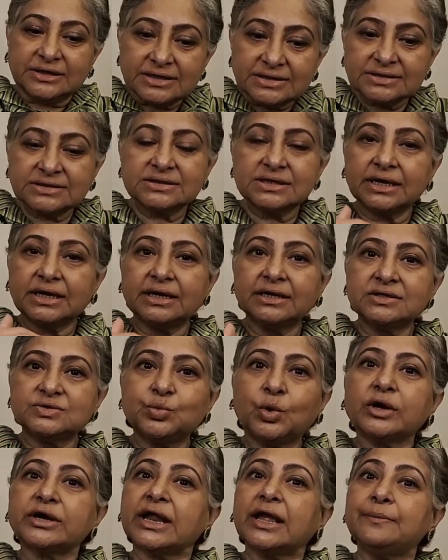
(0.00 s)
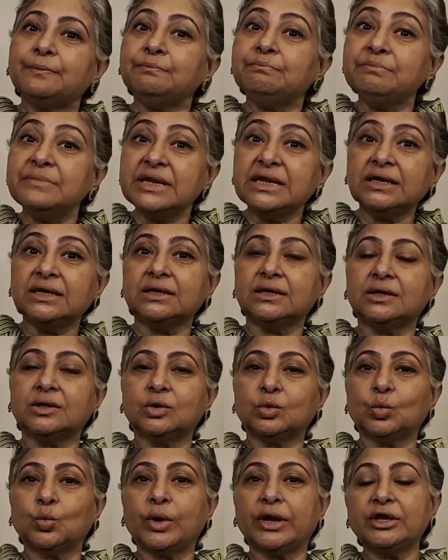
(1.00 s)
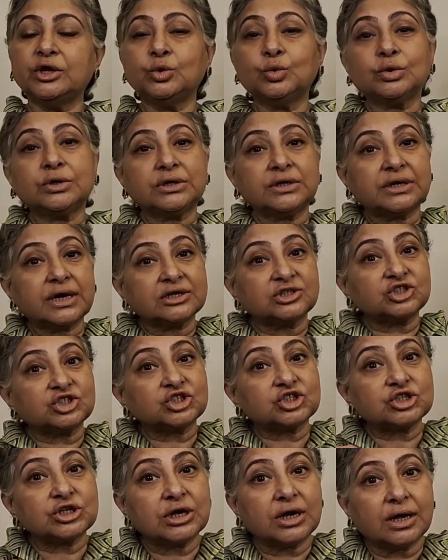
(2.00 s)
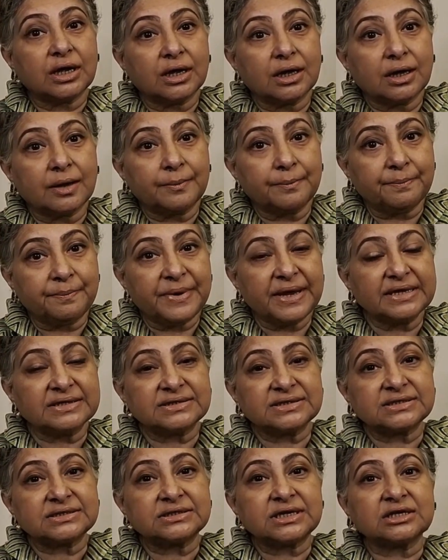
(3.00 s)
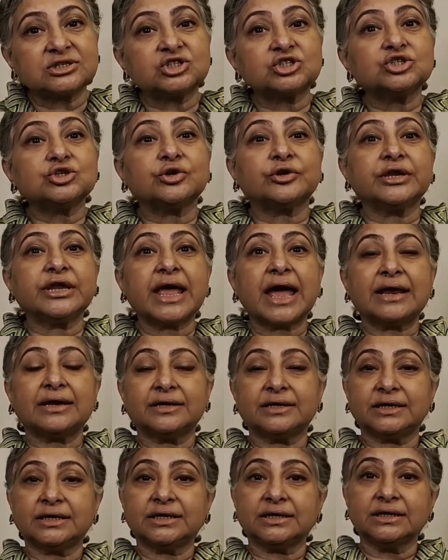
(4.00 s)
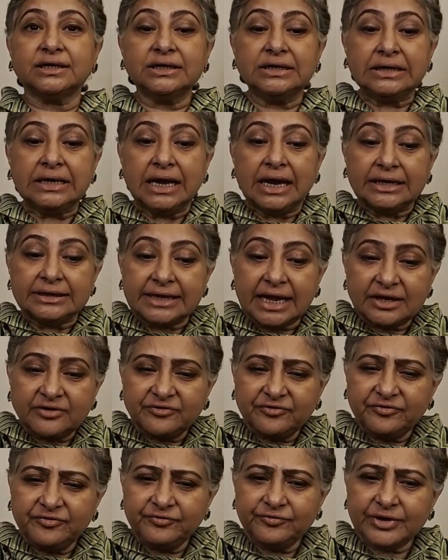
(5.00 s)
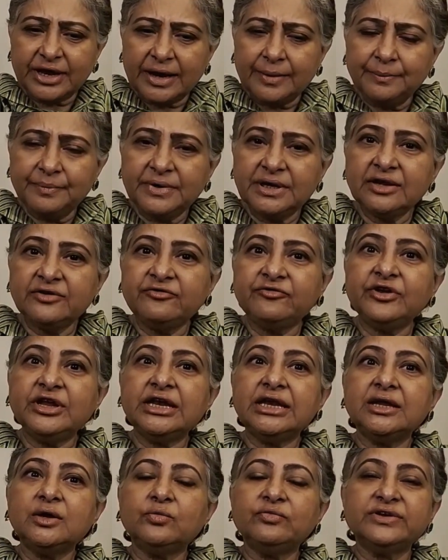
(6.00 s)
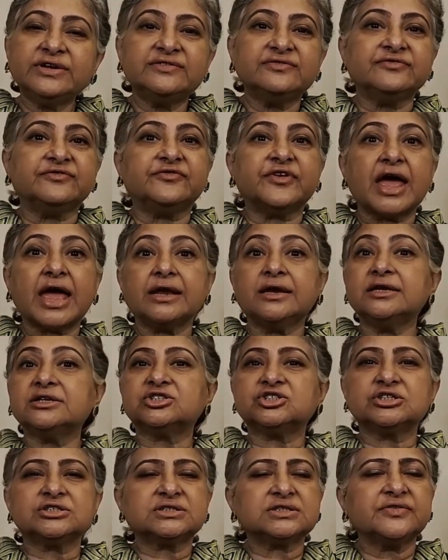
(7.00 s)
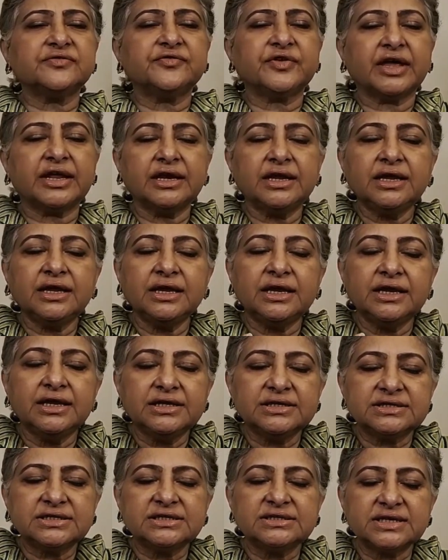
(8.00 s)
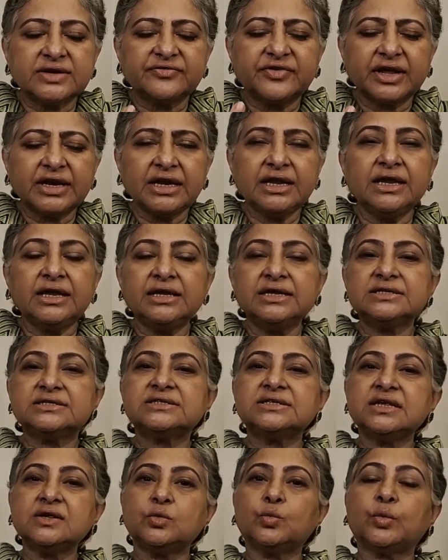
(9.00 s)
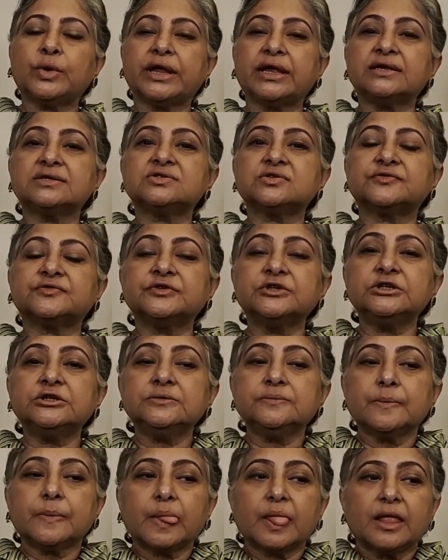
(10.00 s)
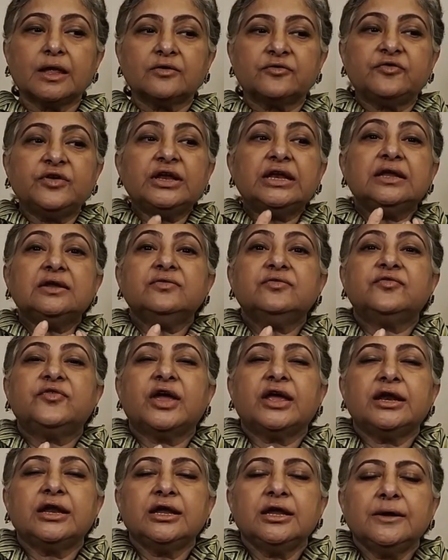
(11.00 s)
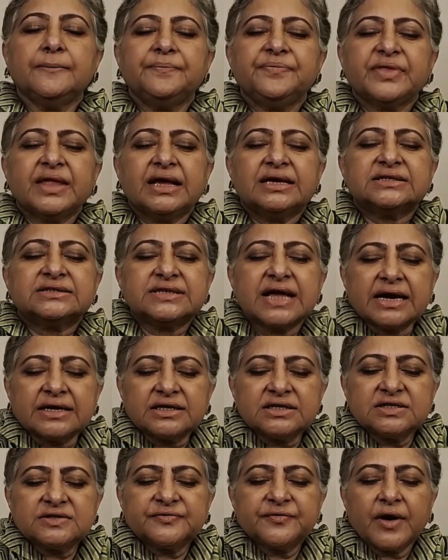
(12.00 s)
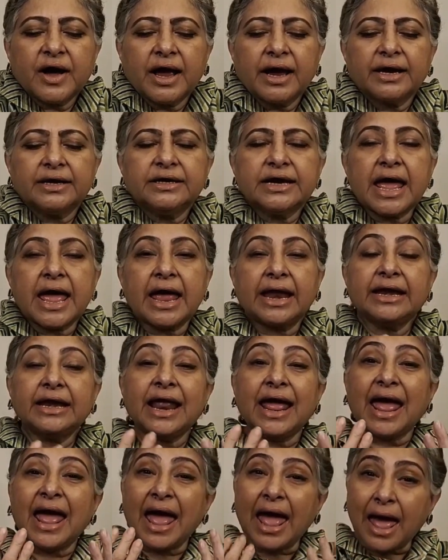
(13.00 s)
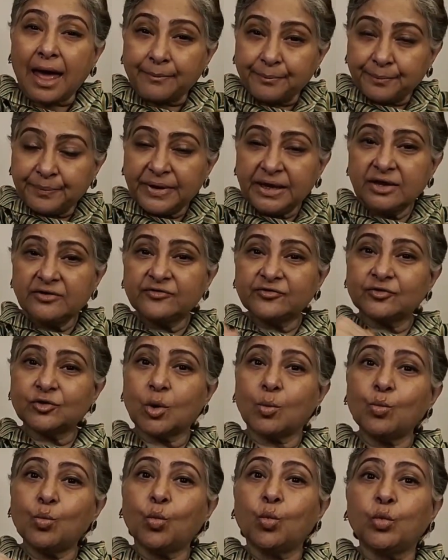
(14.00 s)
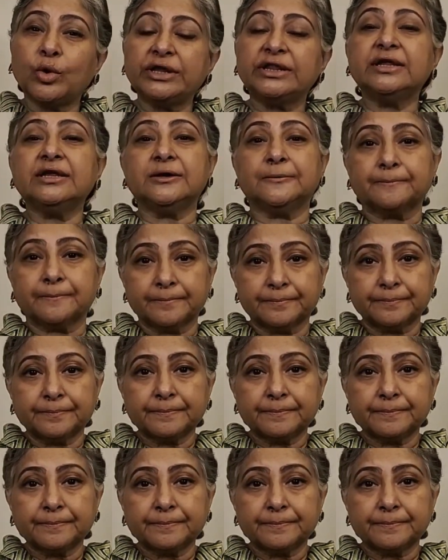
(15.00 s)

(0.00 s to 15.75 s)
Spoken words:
This is what I mean when you touch base, touch reality. That empty feeling will vanish. It's a very easy ways of feeling very satisfied and happy from within.